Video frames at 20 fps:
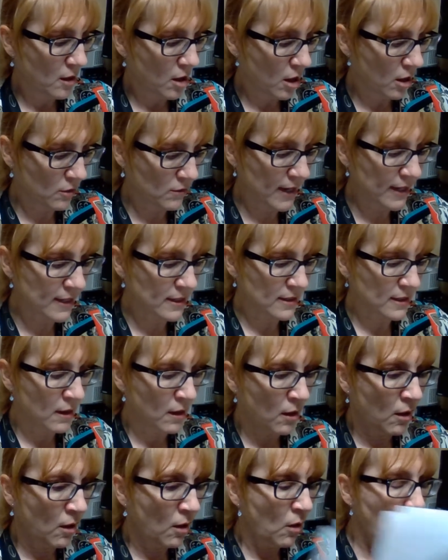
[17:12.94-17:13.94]
All right.
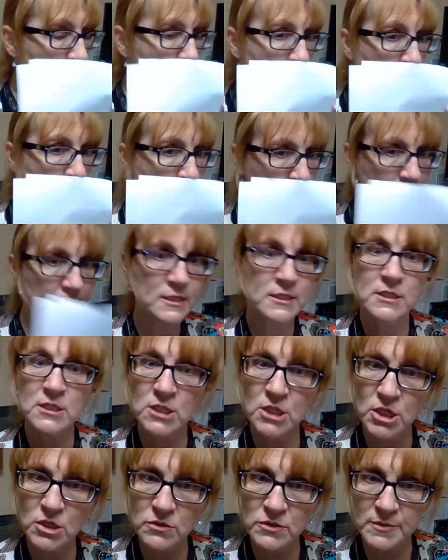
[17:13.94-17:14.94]

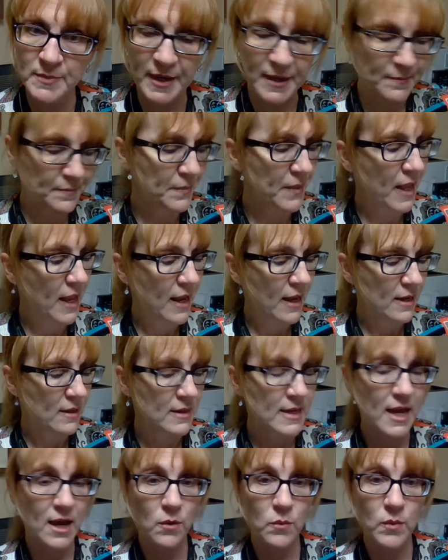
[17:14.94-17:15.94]
Excuse me.
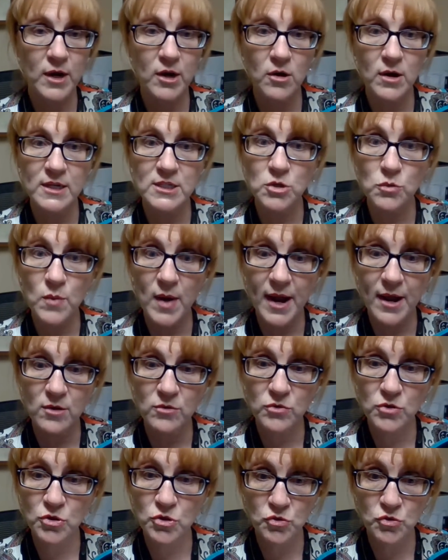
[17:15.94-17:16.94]
Now we are on to
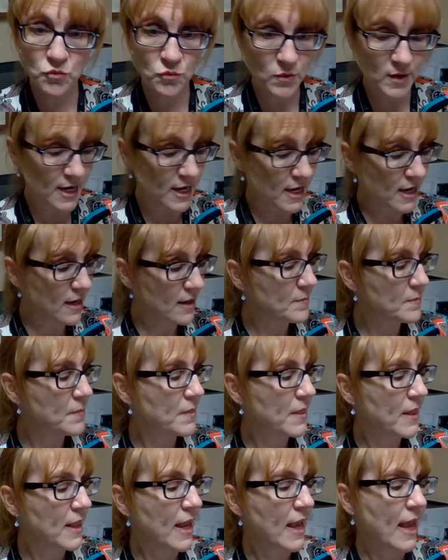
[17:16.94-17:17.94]
round 3.
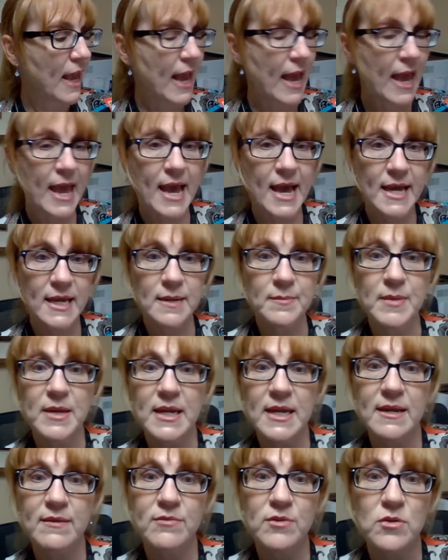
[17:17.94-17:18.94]
And I'm going
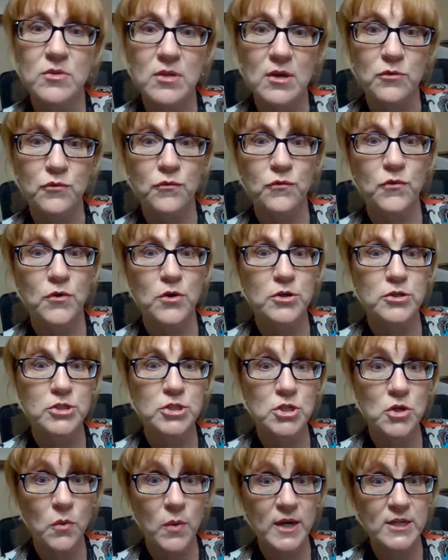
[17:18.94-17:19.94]
to give you the
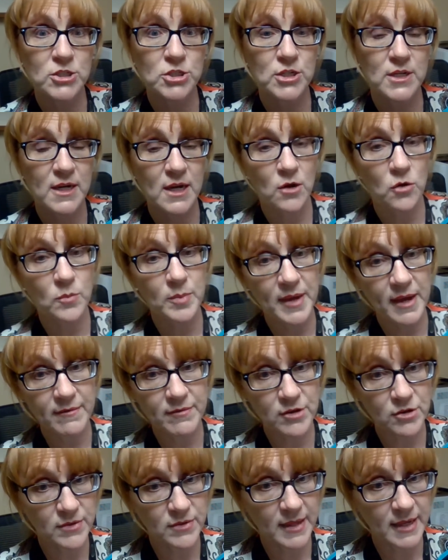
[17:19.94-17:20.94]
first question. I hope you
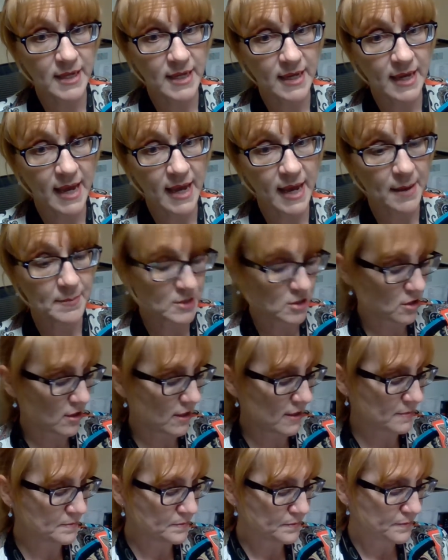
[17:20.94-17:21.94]
have your thinking caps
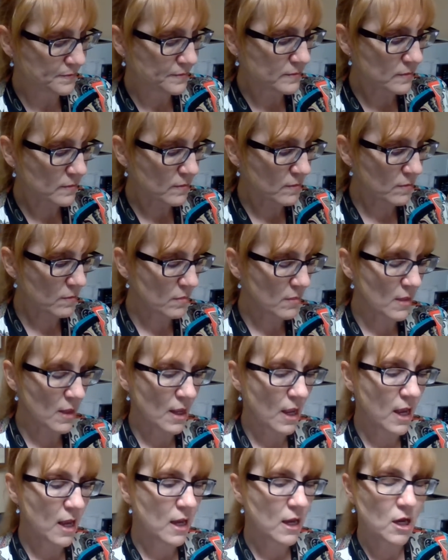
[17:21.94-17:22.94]
on.
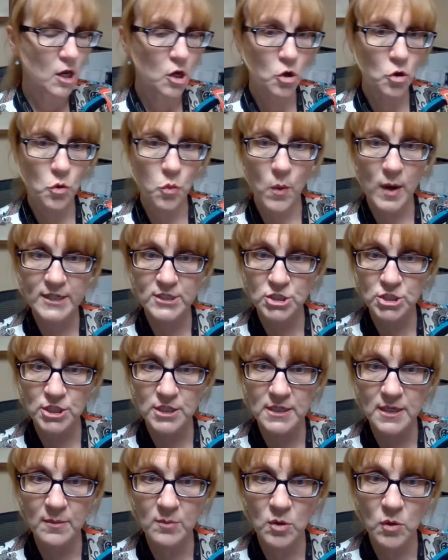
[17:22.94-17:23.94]

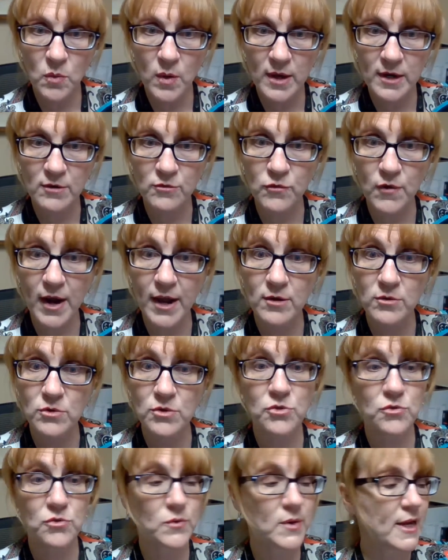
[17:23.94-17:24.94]
Question number 1 of
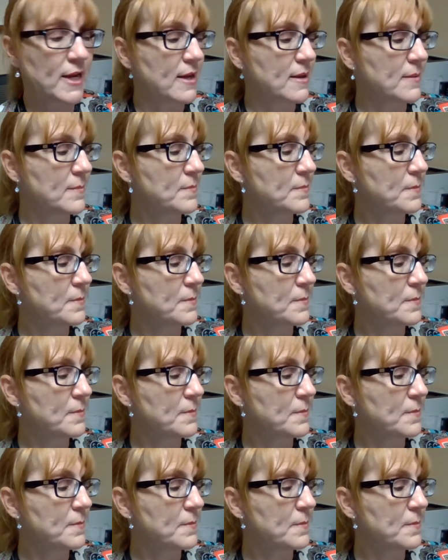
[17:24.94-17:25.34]
round 3.